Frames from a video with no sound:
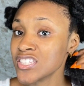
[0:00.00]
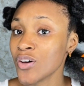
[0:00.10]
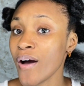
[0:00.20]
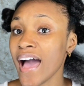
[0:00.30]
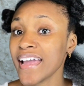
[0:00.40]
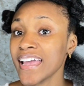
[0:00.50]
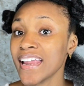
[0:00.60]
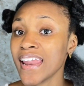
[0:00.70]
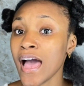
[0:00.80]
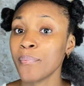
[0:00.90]
so I
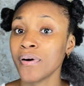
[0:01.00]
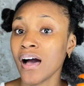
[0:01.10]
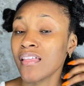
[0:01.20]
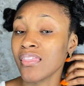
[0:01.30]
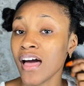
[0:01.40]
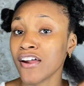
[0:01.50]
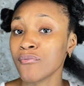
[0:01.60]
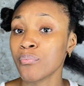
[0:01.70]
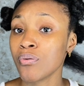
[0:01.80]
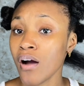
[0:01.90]
cannot put a lot
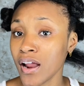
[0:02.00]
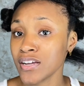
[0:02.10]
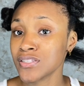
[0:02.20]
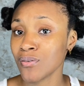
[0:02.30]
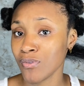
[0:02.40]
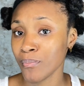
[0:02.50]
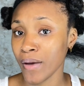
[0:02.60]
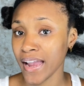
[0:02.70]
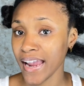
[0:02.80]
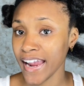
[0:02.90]
of products on my
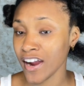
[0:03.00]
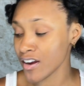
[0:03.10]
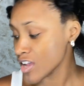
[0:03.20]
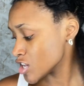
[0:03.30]
hair.